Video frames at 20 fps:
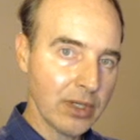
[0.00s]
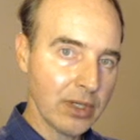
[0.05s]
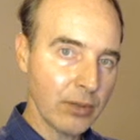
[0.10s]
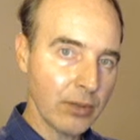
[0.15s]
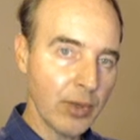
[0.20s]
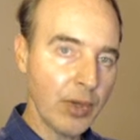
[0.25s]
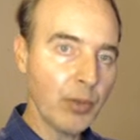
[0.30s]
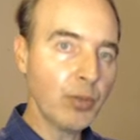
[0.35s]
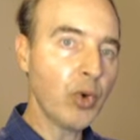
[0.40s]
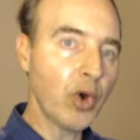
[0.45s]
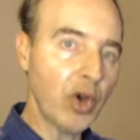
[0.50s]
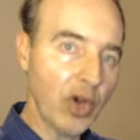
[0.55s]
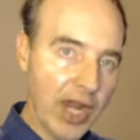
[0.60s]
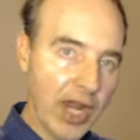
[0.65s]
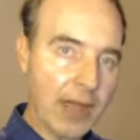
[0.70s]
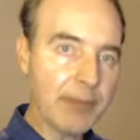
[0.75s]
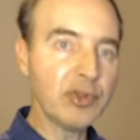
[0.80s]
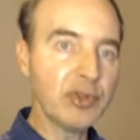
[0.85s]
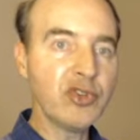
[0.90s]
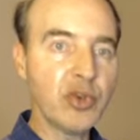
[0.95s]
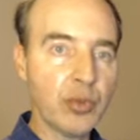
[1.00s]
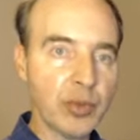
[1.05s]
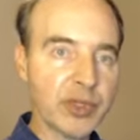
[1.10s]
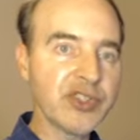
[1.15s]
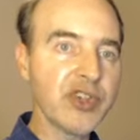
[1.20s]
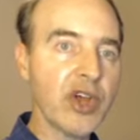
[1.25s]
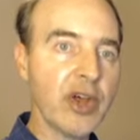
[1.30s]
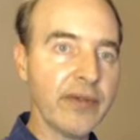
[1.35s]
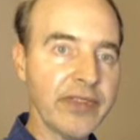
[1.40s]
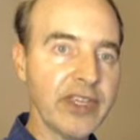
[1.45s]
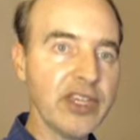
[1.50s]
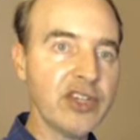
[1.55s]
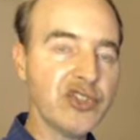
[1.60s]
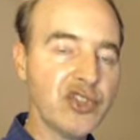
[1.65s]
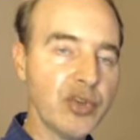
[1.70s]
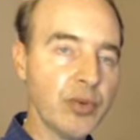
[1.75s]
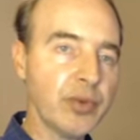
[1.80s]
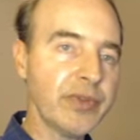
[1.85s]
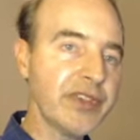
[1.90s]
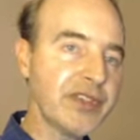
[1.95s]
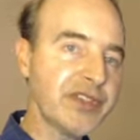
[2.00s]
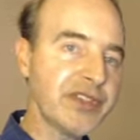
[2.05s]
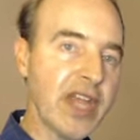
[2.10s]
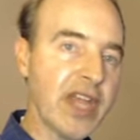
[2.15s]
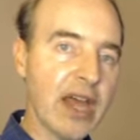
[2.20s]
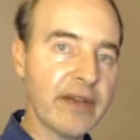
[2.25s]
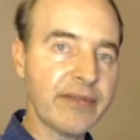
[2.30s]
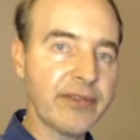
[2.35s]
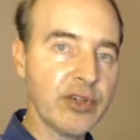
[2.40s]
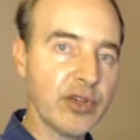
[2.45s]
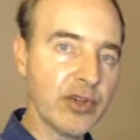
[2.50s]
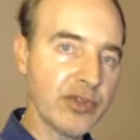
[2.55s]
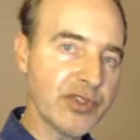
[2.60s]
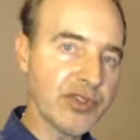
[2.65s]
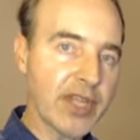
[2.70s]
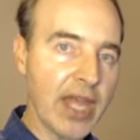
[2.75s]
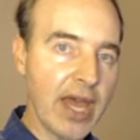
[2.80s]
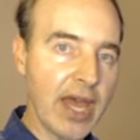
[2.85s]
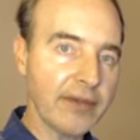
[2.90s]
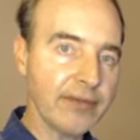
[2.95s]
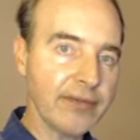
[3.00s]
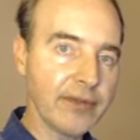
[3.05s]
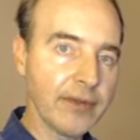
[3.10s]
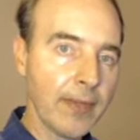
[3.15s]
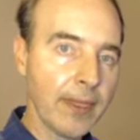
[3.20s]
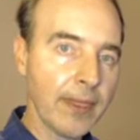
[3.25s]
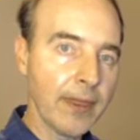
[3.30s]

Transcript: We were able to resolve the issue with the staff or no staff